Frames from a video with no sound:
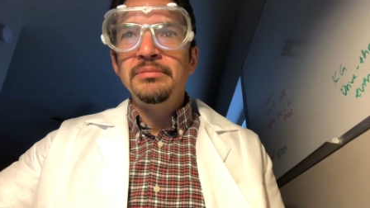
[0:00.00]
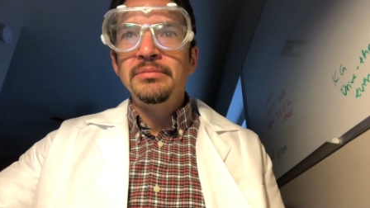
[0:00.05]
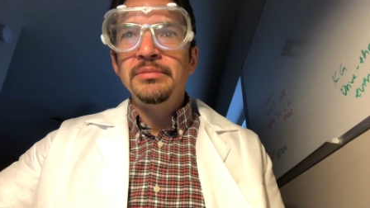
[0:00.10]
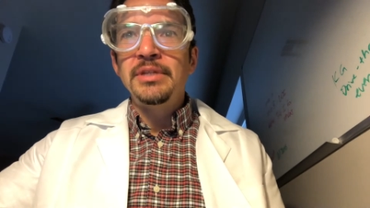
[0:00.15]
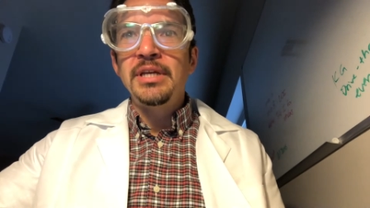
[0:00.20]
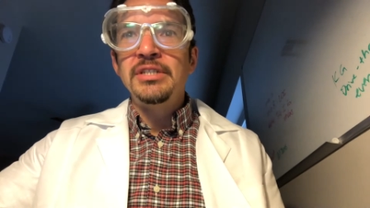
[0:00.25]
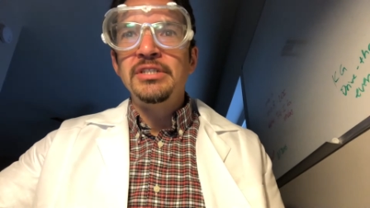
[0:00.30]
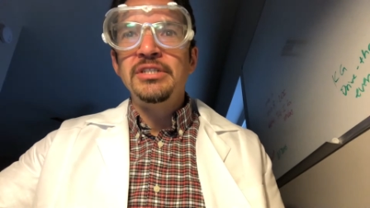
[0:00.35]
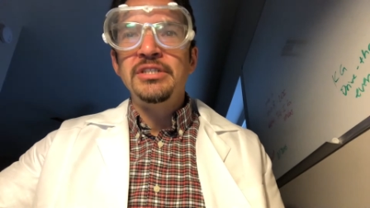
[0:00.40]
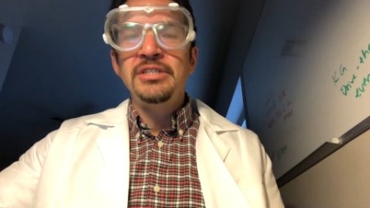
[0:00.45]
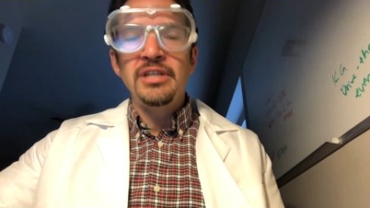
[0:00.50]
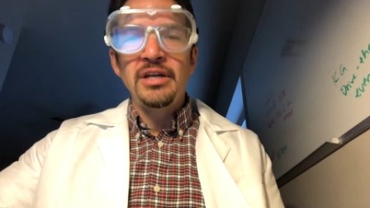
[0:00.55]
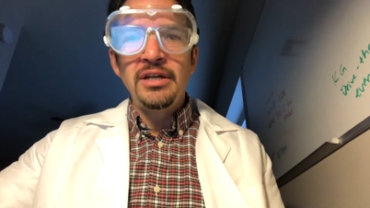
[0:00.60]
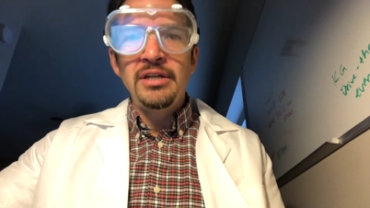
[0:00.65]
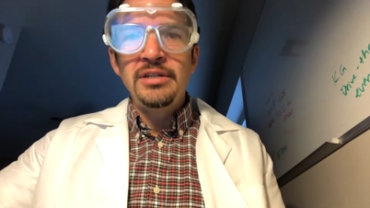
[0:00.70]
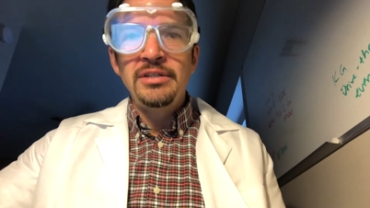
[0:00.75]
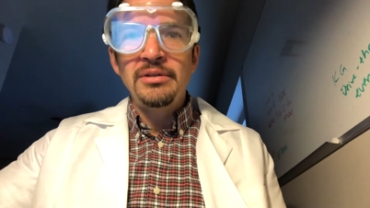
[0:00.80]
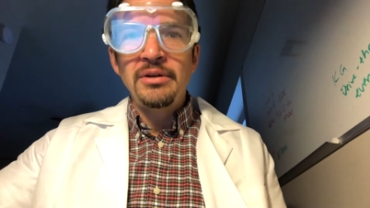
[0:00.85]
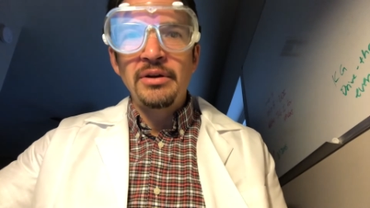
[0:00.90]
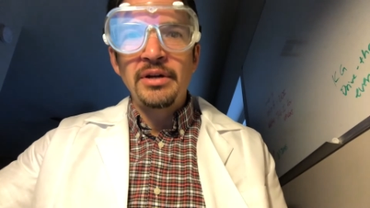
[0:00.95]
get
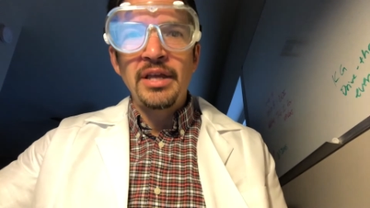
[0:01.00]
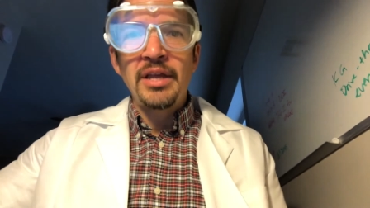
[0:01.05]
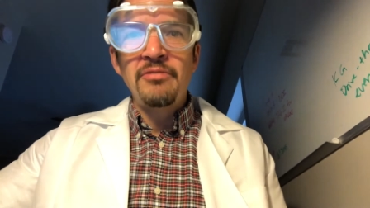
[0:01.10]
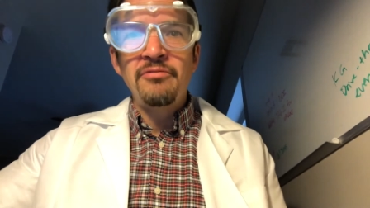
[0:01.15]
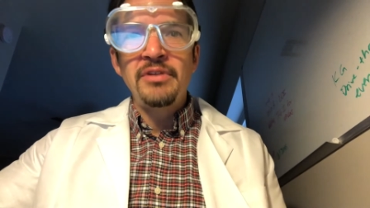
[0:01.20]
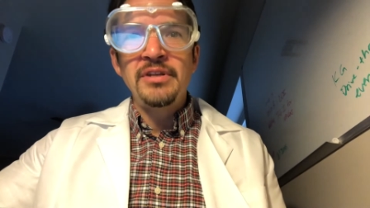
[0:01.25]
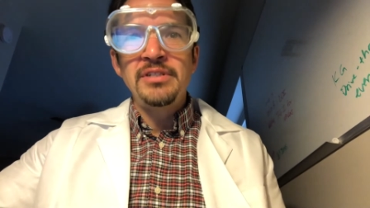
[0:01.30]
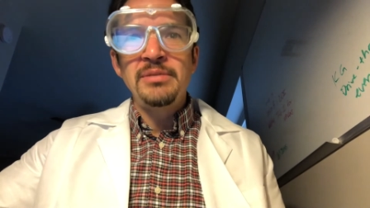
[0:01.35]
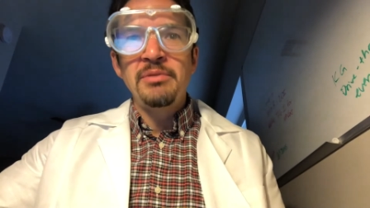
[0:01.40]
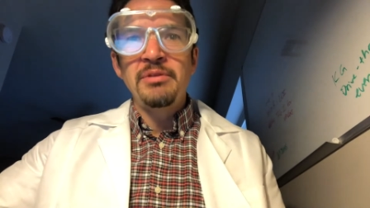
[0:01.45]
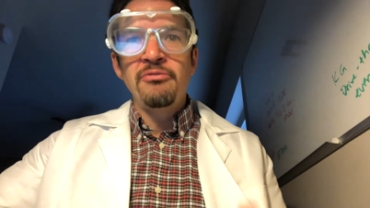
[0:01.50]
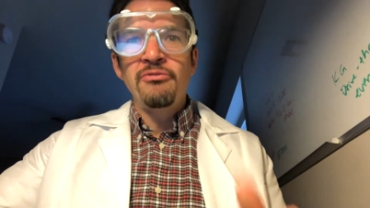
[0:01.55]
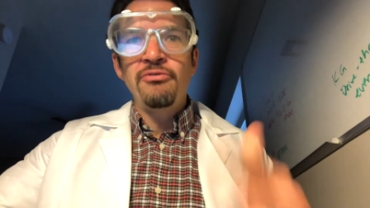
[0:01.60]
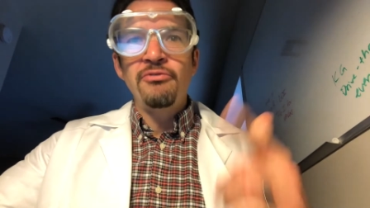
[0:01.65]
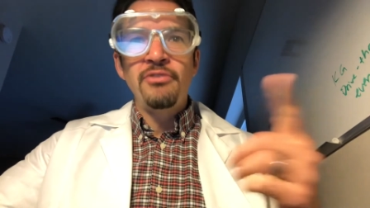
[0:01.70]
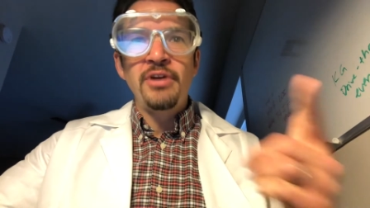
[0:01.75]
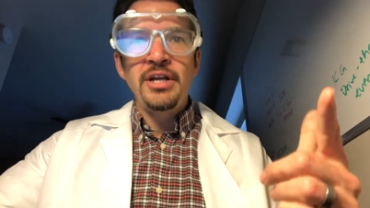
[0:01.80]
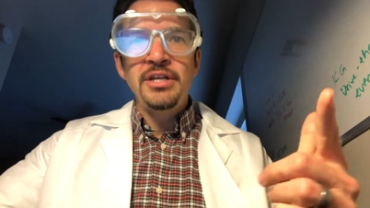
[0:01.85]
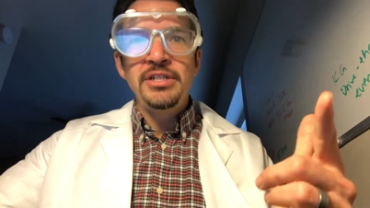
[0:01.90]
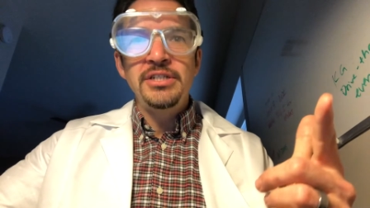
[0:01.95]
stuck or can't find something
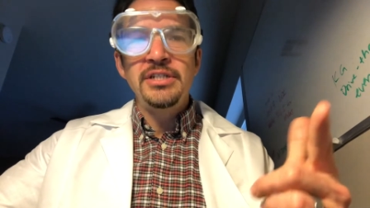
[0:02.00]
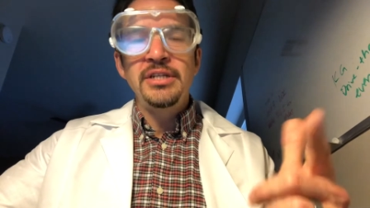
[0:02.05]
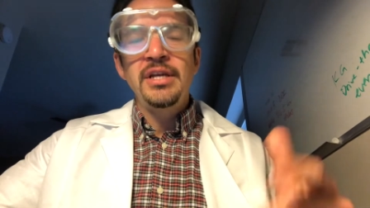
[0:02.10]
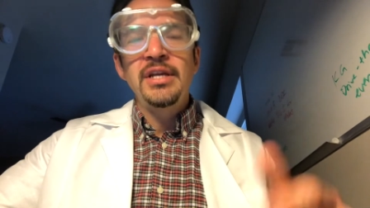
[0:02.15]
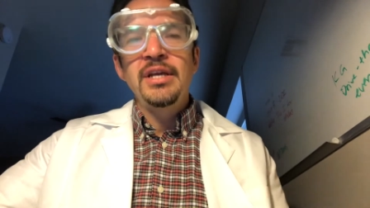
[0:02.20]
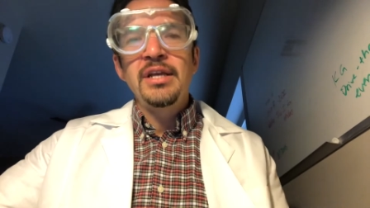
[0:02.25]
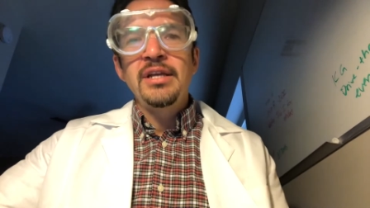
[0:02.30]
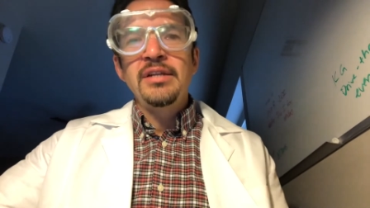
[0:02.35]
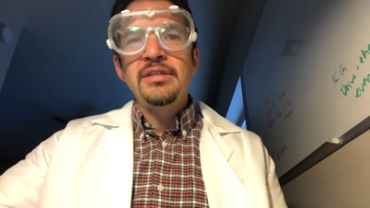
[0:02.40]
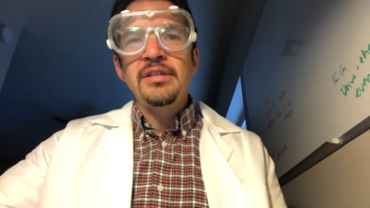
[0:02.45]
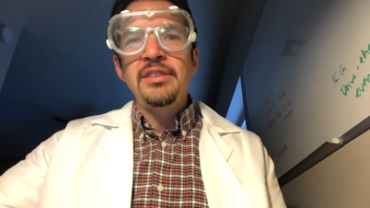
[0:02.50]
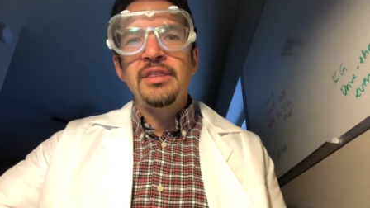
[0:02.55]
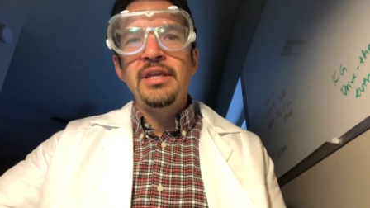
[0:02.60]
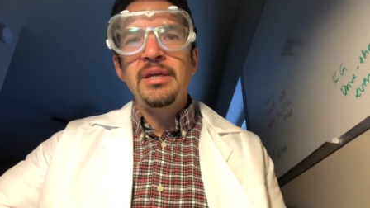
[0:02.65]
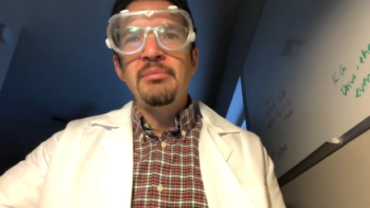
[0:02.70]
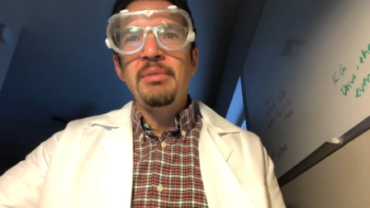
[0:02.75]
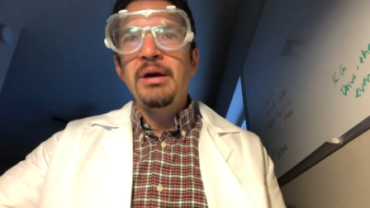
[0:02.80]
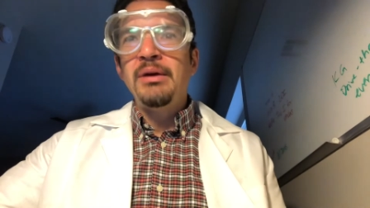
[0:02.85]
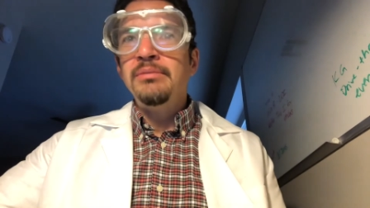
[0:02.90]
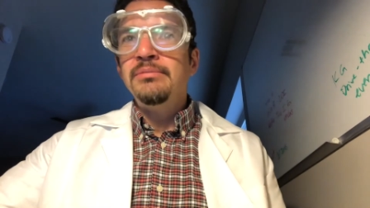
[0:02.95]
fresh to think
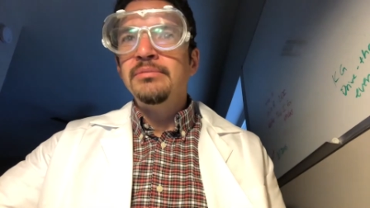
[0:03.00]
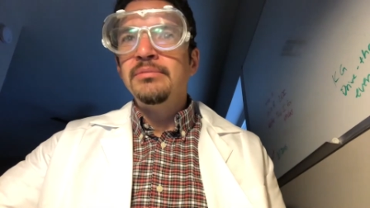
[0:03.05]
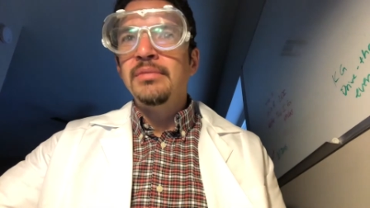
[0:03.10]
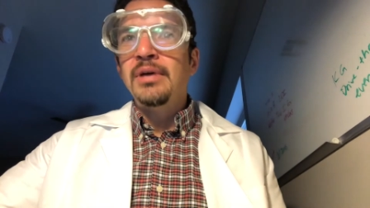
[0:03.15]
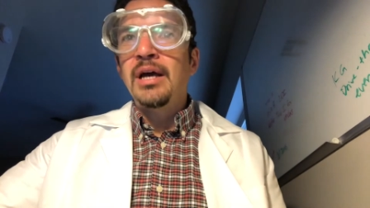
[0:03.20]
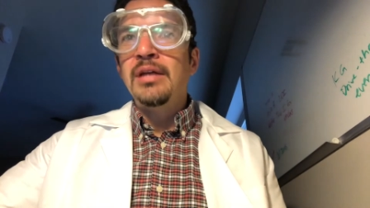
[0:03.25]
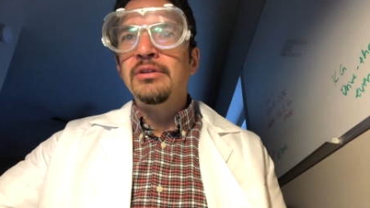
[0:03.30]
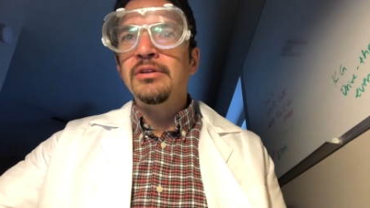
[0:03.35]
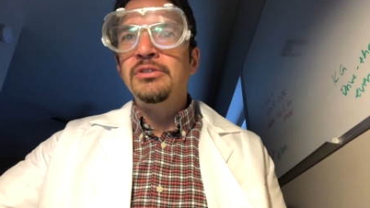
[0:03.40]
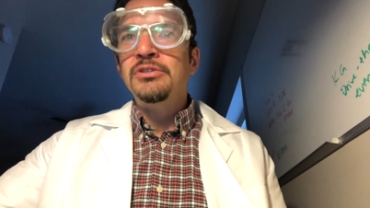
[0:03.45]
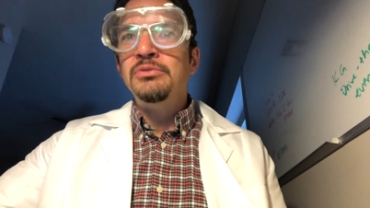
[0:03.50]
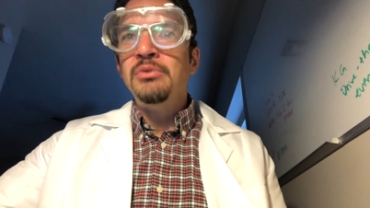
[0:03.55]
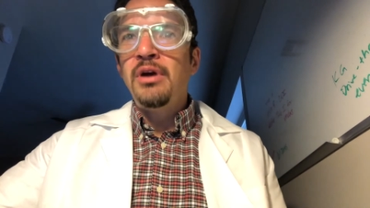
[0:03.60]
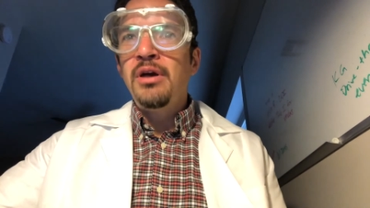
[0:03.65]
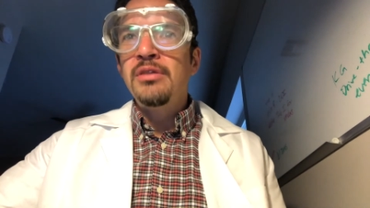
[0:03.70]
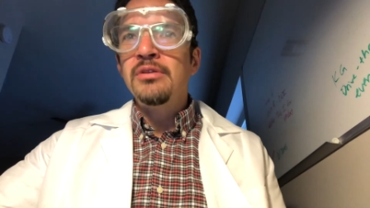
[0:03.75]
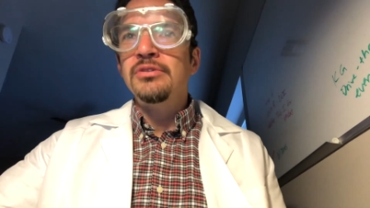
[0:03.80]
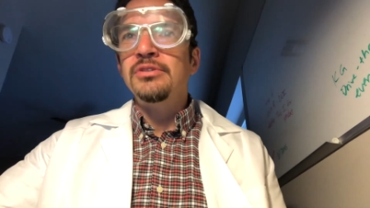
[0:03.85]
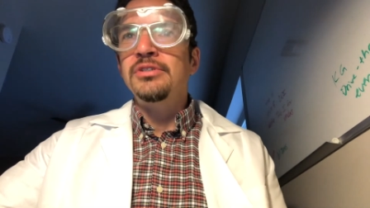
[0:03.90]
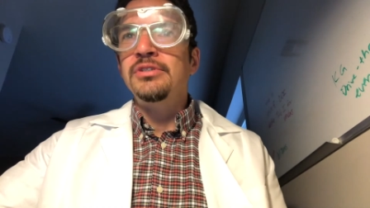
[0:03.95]
about, I look to
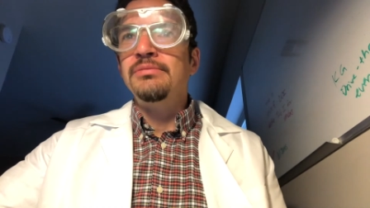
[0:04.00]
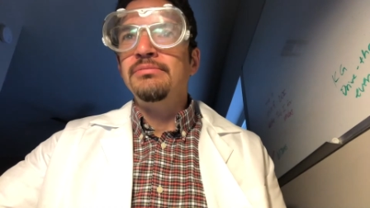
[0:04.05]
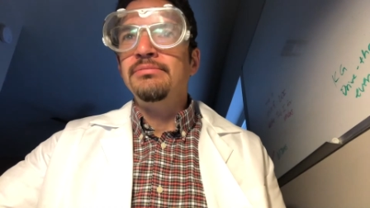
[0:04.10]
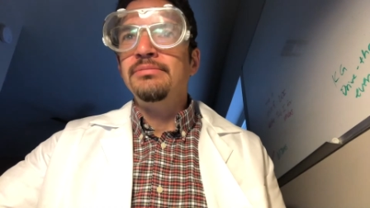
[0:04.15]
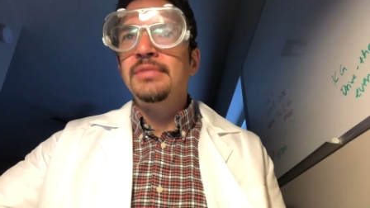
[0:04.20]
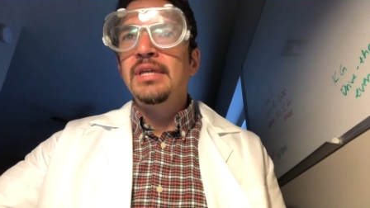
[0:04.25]
others.